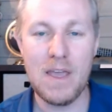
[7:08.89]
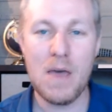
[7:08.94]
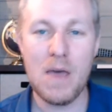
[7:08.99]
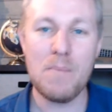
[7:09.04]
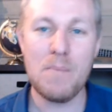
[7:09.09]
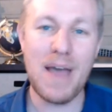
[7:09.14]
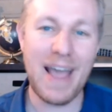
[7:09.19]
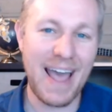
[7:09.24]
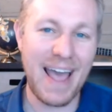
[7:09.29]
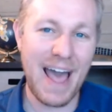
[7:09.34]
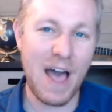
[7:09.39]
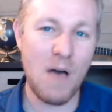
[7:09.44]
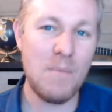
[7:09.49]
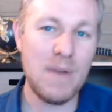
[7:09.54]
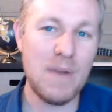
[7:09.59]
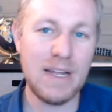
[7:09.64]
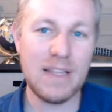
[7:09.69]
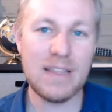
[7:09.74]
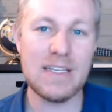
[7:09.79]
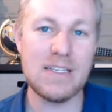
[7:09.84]
But how
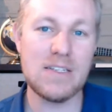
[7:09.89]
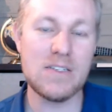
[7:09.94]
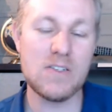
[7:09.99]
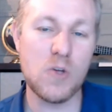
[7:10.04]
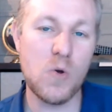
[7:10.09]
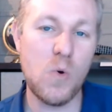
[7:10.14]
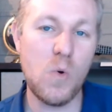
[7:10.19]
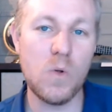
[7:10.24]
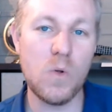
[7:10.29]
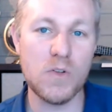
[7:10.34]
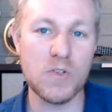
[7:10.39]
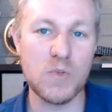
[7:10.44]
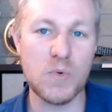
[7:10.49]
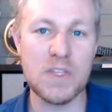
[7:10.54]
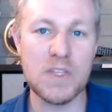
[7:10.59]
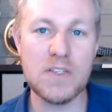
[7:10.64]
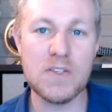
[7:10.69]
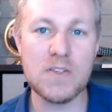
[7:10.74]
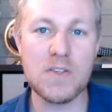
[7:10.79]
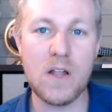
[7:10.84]
many of these schools, when
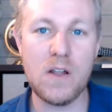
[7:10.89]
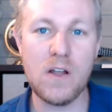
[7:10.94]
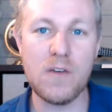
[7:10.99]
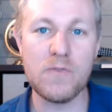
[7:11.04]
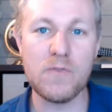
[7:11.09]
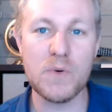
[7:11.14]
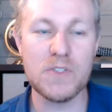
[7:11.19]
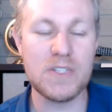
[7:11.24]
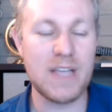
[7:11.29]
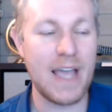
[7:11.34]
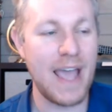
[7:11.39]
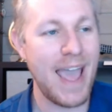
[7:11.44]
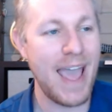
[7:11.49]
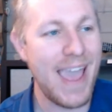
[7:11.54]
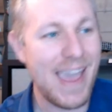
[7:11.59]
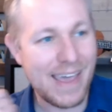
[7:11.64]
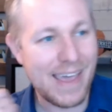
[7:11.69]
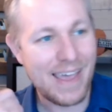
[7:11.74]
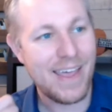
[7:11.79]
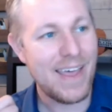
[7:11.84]
this is all over, will say,
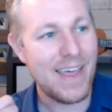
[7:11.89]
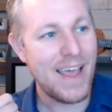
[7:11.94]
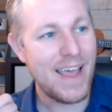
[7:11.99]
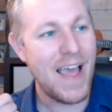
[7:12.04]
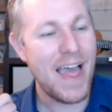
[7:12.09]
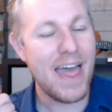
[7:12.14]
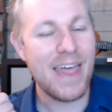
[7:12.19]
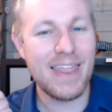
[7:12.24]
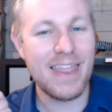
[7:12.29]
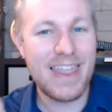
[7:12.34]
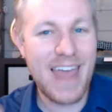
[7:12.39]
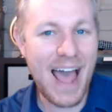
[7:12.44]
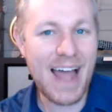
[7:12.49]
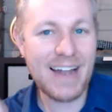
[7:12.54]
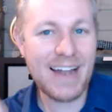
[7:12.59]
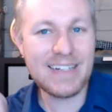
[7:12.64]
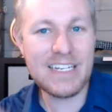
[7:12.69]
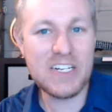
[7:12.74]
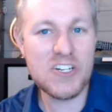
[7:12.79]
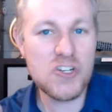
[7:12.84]
hey,
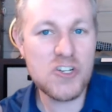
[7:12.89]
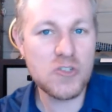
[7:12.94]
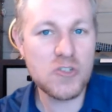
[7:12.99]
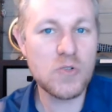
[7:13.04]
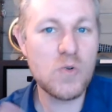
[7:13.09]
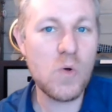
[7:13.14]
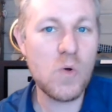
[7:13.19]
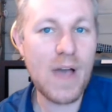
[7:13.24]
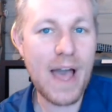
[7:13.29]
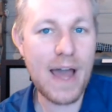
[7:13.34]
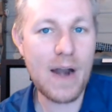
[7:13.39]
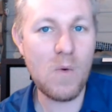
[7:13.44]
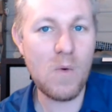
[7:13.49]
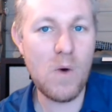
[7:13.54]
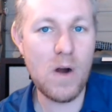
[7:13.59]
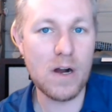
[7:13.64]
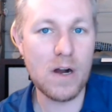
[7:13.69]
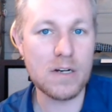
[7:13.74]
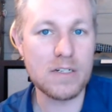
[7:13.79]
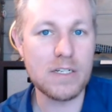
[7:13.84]
that digital school kind of
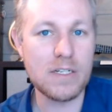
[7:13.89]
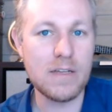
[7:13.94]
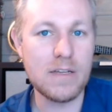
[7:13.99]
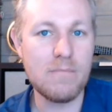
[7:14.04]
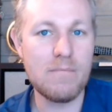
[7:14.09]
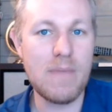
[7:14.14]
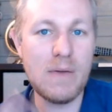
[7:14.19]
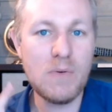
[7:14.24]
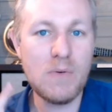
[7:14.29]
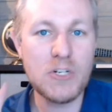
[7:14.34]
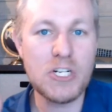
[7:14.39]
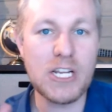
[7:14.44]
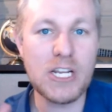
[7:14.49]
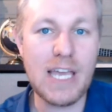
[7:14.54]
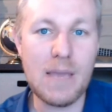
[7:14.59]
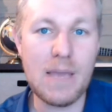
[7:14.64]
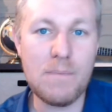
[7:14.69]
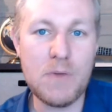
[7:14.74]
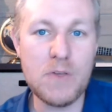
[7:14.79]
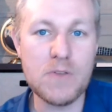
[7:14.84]
worked. Maybe we should
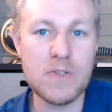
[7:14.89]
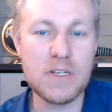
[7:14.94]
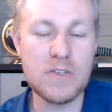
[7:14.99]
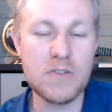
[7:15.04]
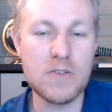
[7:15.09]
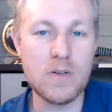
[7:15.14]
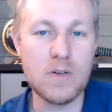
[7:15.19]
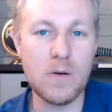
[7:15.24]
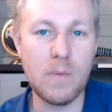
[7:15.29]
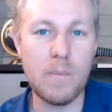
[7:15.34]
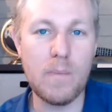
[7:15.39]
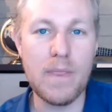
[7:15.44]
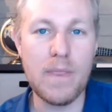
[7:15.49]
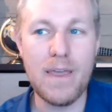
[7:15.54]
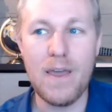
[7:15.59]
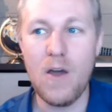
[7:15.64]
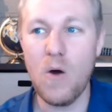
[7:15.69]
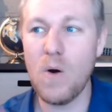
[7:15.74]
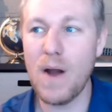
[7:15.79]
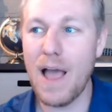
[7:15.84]
keep using Zoom.
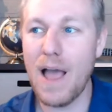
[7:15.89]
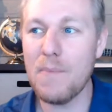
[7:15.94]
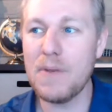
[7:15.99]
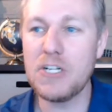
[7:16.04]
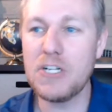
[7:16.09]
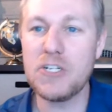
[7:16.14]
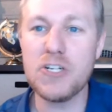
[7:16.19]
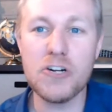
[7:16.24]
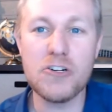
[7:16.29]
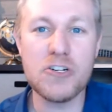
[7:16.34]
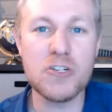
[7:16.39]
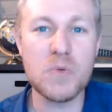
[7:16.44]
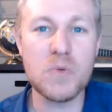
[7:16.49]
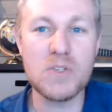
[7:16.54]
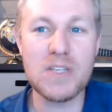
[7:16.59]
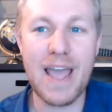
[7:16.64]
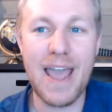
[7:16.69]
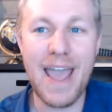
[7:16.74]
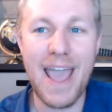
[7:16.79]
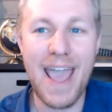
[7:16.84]
Or how many churches will
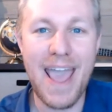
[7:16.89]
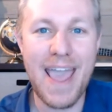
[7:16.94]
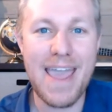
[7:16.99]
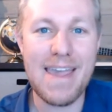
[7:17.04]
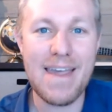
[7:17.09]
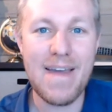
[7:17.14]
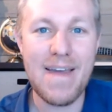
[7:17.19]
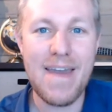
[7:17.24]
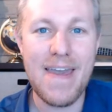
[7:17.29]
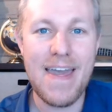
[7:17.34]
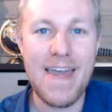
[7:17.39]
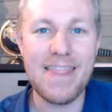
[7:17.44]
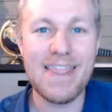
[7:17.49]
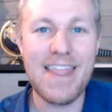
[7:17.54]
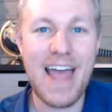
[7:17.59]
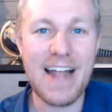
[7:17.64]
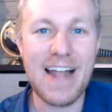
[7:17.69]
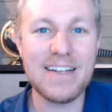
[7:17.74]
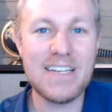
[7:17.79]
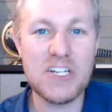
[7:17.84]
say, hey,
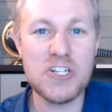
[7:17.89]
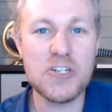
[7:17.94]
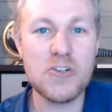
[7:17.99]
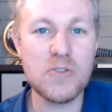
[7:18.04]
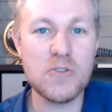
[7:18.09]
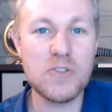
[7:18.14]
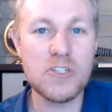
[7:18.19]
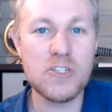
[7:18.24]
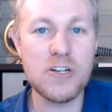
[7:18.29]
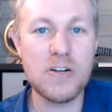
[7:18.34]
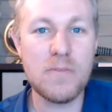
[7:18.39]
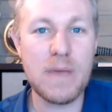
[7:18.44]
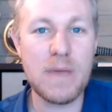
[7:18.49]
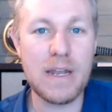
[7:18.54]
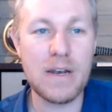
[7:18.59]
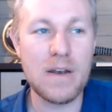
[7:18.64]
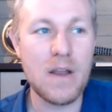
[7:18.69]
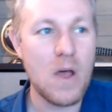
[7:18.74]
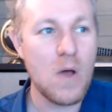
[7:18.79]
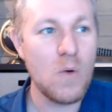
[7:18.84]
that digital
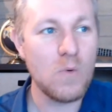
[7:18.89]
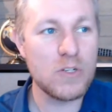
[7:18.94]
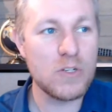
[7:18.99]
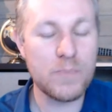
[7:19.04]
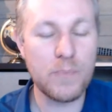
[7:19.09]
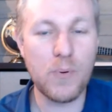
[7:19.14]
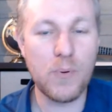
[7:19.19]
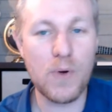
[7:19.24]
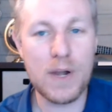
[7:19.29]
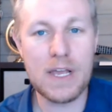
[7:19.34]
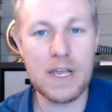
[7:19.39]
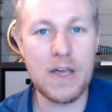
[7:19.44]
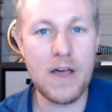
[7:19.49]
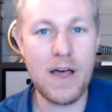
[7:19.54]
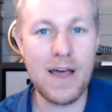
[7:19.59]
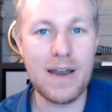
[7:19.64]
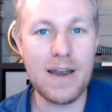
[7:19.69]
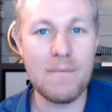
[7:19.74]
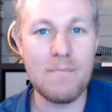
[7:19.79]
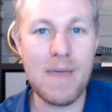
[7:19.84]
sermon was pretty
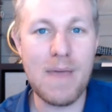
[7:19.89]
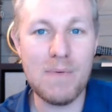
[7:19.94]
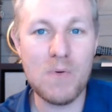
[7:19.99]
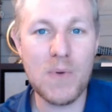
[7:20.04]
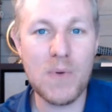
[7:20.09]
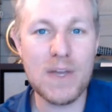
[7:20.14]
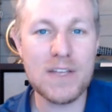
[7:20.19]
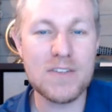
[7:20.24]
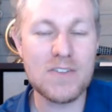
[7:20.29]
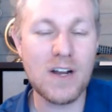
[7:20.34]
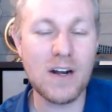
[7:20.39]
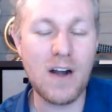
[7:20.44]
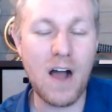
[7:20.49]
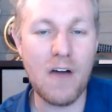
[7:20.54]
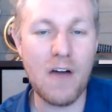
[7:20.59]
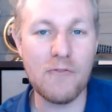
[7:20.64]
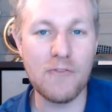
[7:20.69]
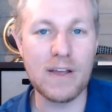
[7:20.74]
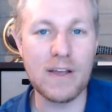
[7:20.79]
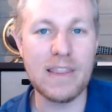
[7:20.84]
good. Maybe we can start
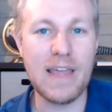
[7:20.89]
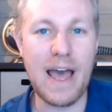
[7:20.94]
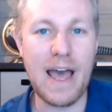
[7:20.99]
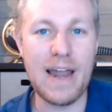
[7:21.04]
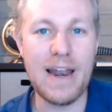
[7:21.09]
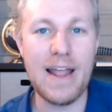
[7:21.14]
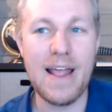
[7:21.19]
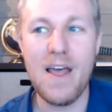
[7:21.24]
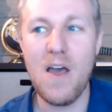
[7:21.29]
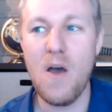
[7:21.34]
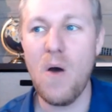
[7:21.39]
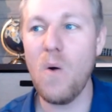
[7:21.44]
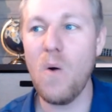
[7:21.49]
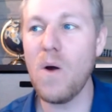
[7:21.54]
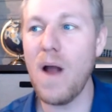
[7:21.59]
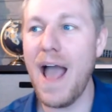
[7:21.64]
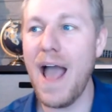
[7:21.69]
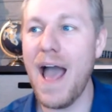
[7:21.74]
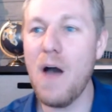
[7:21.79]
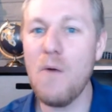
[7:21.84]
offering that.
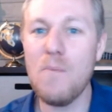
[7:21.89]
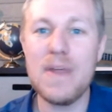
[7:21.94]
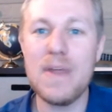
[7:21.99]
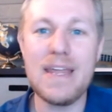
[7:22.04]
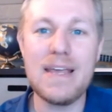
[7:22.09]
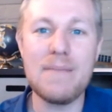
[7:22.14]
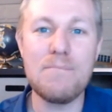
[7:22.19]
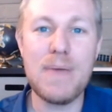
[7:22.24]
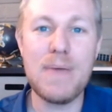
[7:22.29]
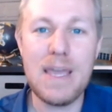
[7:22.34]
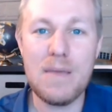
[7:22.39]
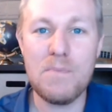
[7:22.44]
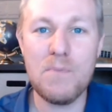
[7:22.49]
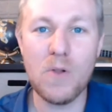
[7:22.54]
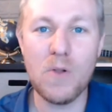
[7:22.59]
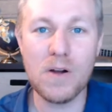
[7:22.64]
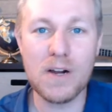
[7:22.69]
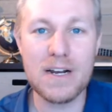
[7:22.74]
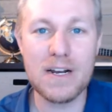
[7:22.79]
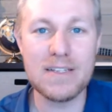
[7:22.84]
Or how many
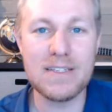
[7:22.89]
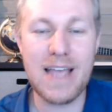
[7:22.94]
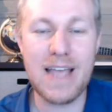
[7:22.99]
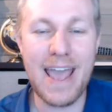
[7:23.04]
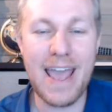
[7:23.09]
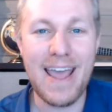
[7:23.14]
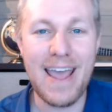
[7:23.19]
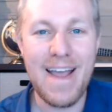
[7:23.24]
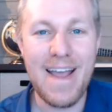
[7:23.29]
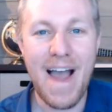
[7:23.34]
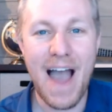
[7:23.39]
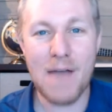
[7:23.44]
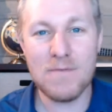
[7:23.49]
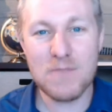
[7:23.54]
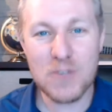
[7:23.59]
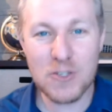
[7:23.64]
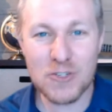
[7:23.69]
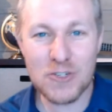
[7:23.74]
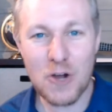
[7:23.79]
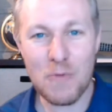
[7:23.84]
people are going to say, I'm
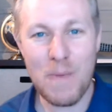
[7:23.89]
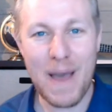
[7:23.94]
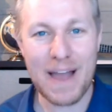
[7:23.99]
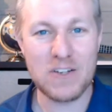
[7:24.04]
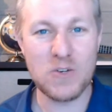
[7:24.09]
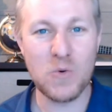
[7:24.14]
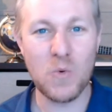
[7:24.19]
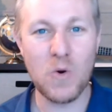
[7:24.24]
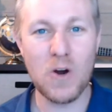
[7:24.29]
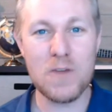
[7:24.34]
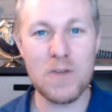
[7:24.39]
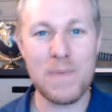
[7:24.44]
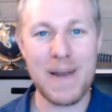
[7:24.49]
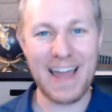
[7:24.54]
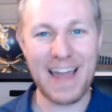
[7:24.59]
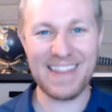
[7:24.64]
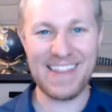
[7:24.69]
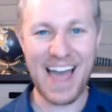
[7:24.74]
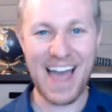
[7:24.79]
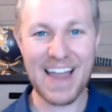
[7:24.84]
supposed to go back to work, but I
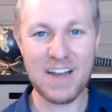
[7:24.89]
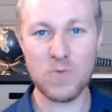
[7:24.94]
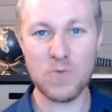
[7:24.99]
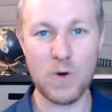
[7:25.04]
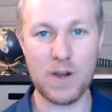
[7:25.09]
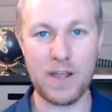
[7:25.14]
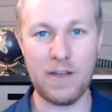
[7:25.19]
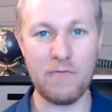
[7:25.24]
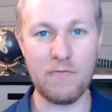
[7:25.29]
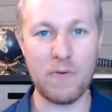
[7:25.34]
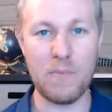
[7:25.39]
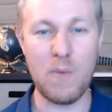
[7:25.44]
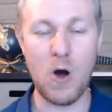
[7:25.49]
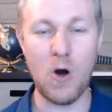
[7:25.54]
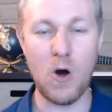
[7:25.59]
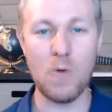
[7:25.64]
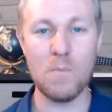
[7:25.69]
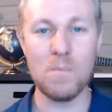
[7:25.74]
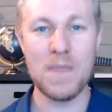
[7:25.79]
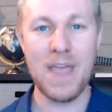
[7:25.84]
liked working from
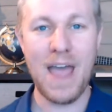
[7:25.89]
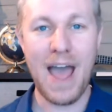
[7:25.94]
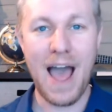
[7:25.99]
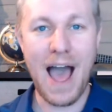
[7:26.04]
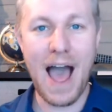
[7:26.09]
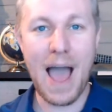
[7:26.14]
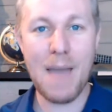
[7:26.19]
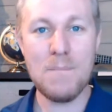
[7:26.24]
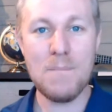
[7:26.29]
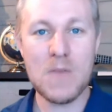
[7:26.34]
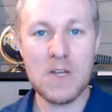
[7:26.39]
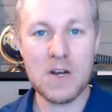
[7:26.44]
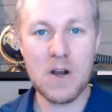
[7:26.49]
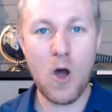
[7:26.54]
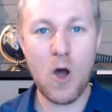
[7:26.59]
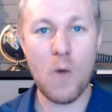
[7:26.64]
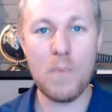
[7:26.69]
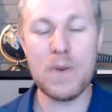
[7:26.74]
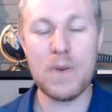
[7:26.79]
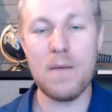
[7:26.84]
home. I'm going to
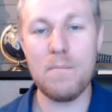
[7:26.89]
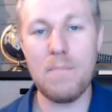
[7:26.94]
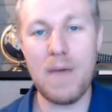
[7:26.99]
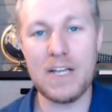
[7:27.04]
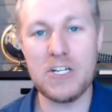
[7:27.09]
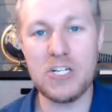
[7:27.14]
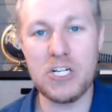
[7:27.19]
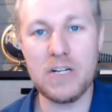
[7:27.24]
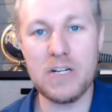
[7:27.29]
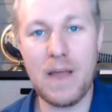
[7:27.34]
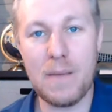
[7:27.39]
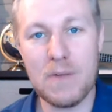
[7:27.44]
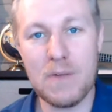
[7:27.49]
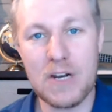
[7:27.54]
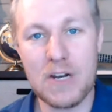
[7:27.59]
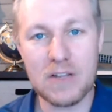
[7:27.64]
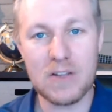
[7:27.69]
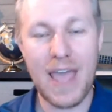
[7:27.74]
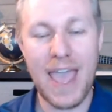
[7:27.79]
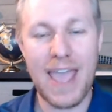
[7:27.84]
open up I'm going
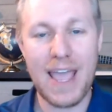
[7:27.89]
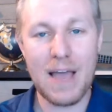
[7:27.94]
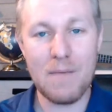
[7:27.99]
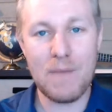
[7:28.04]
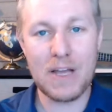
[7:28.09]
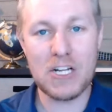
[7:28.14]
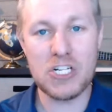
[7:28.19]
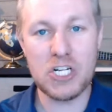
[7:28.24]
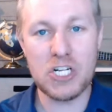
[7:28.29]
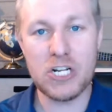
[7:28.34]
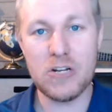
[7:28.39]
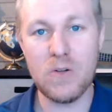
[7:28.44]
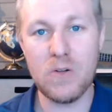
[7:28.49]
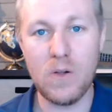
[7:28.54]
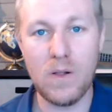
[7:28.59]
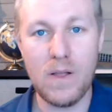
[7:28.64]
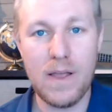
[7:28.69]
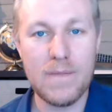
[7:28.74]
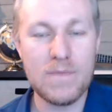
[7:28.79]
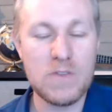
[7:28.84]
to hang up my
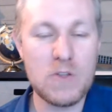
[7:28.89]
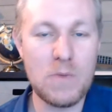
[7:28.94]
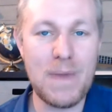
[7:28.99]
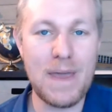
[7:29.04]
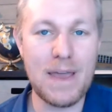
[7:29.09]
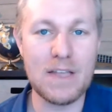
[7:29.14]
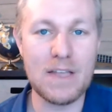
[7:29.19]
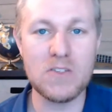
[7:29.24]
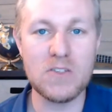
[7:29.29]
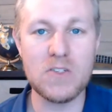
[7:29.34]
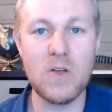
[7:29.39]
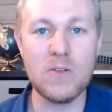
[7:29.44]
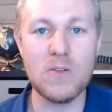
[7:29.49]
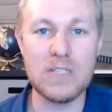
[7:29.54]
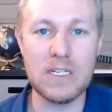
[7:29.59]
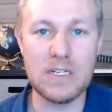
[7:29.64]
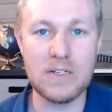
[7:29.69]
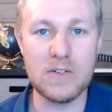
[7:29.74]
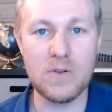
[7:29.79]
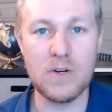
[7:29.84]
shingle to be a
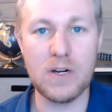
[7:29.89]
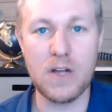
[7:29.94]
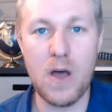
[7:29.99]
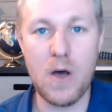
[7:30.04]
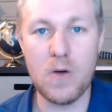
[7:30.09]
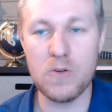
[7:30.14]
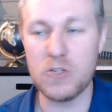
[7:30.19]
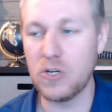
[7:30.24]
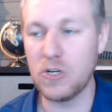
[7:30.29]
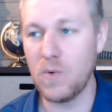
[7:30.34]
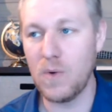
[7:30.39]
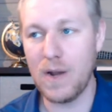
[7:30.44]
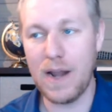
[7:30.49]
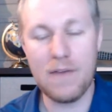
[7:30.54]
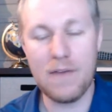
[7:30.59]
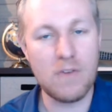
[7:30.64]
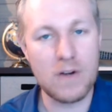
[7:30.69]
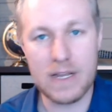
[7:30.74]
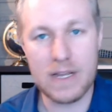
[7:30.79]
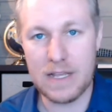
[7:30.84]
consultant or a coach or
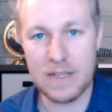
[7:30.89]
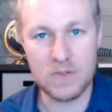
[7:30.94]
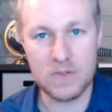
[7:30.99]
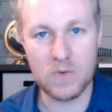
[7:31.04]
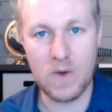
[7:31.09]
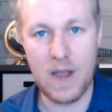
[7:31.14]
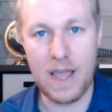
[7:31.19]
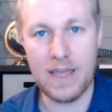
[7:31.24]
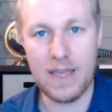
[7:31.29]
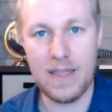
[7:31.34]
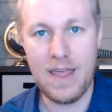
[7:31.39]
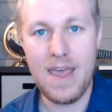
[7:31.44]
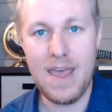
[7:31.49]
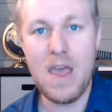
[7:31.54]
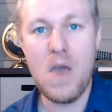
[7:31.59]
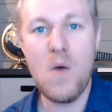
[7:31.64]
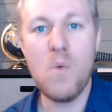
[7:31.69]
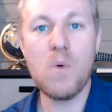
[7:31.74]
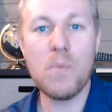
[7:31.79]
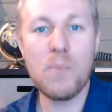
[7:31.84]
whatever it is, right?
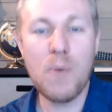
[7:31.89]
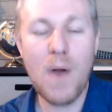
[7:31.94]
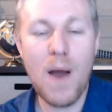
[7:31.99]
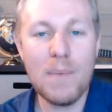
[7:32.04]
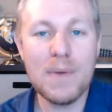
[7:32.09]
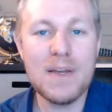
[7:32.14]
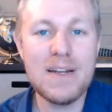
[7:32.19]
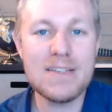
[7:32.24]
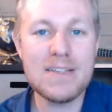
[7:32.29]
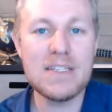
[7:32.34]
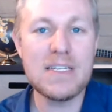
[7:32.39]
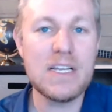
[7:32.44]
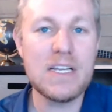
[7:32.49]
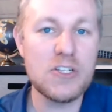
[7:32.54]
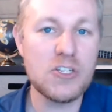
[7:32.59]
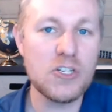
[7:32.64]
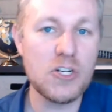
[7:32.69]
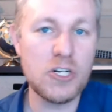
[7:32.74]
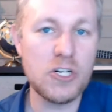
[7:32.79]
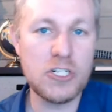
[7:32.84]
We're probably going to see a
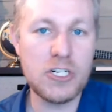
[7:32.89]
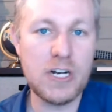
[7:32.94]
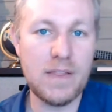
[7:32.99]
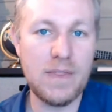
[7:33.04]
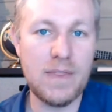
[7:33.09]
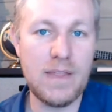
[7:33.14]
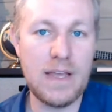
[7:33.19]
surgence